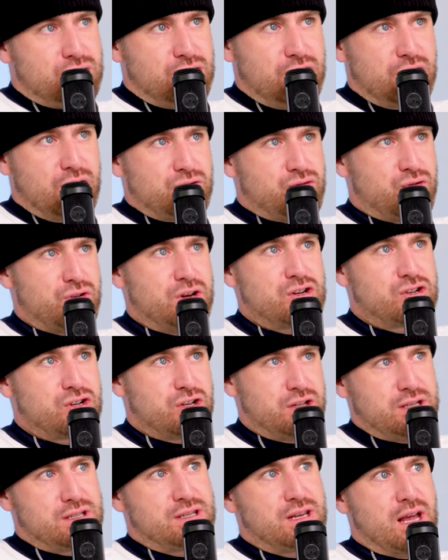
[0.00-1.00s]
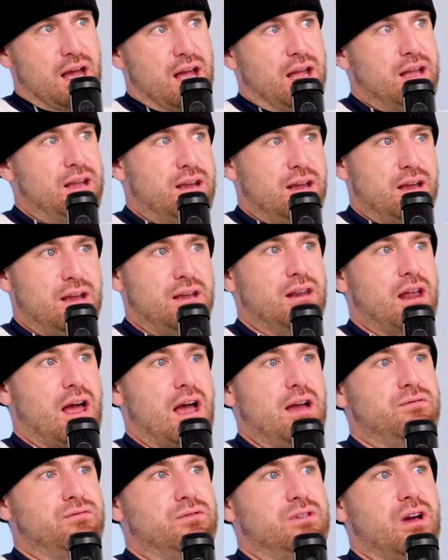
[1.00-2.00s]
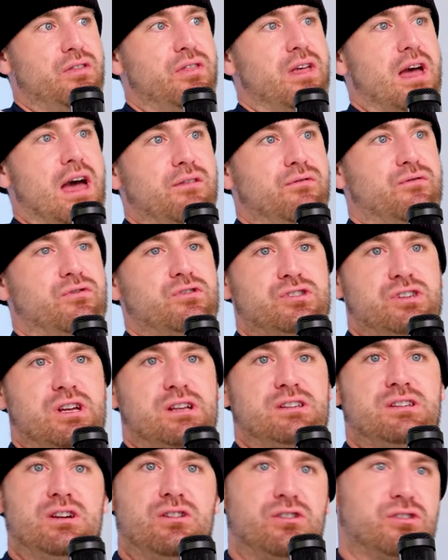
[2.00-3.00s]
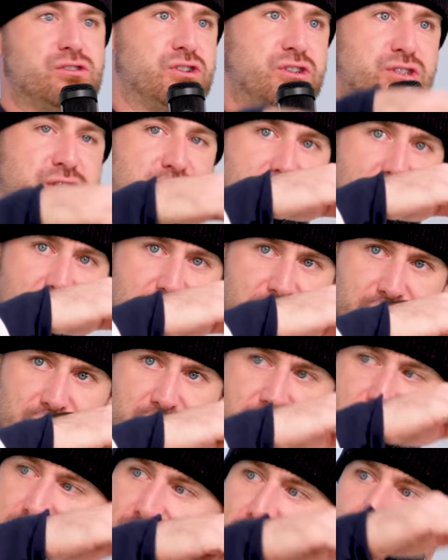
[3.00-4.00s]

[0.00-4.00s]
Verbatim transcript: you know, traditionally say. And I've done that for six years just to kind of